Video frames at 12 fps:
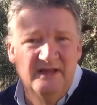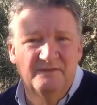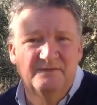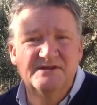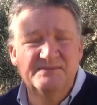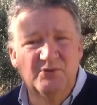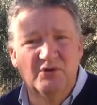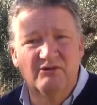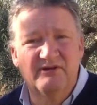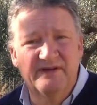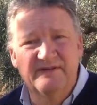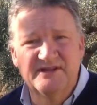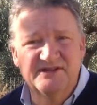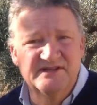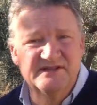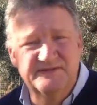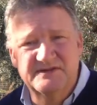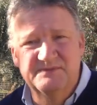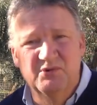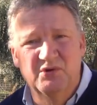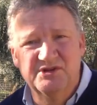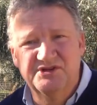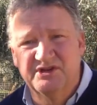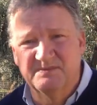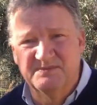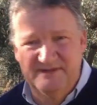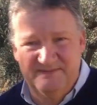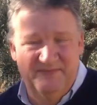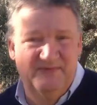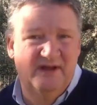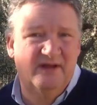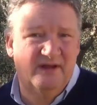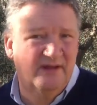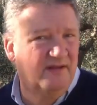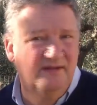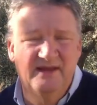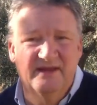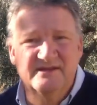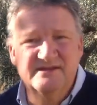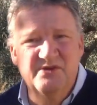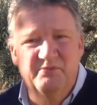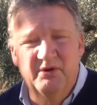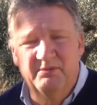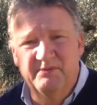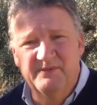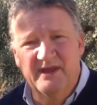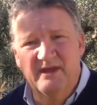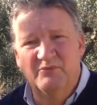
For smaller renovations, for smaller jobs, uh, yeah, there's no problem there.